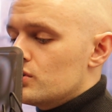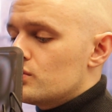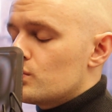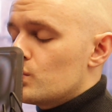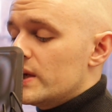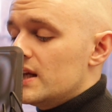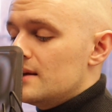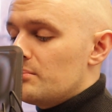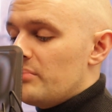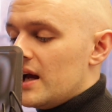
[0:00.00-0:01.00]
Could
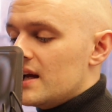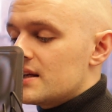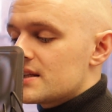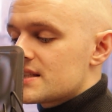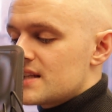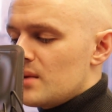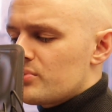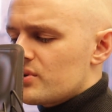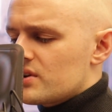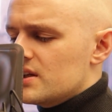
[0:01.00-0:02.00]
we pay
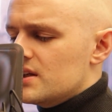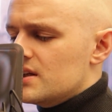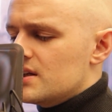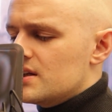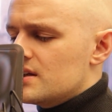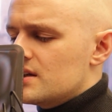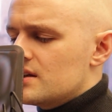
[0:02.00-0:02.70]
separately?